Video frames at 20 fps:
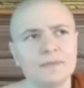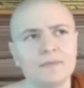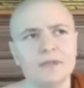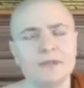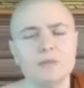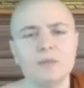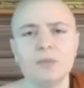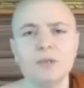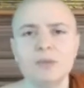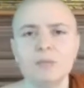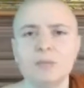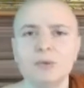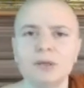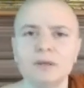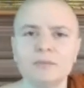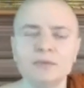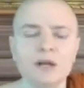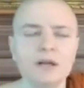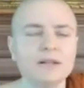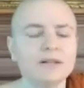these people
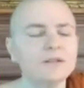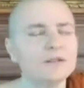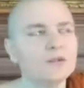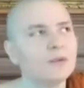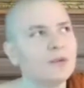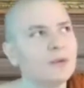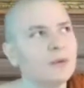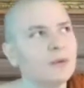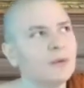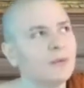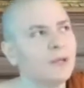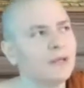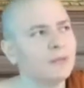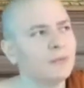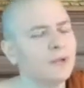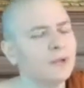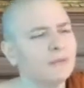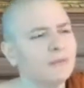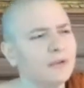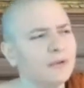and talking to them, I'm
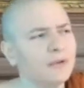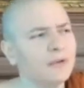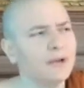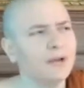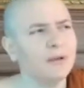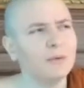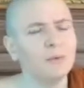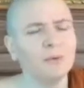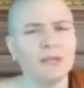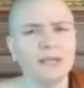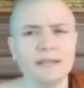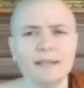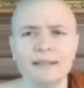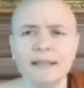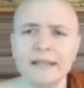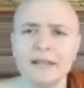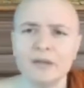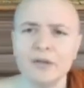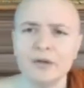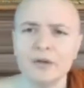like, well, they're not awakened
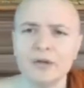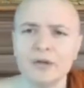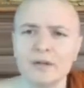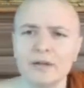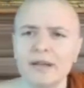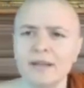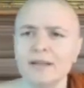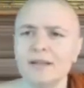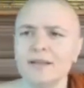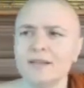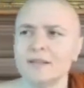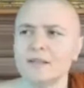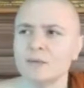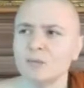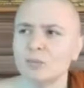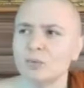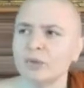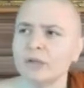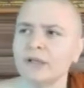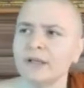either. And they
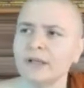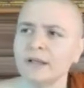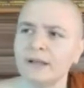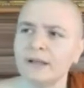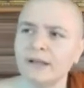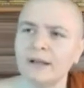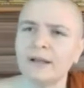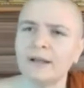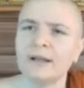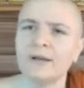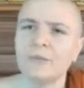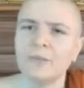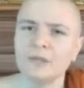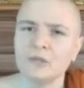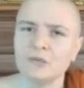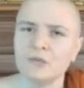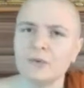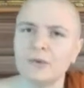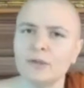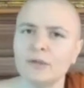seem pretty
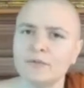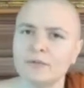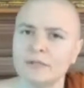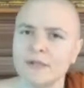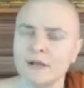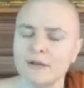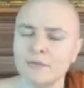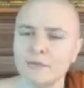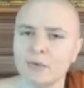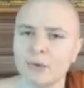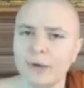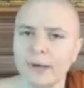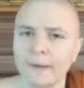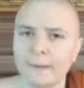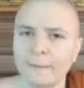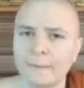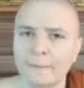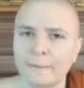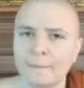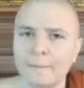much full of suffering.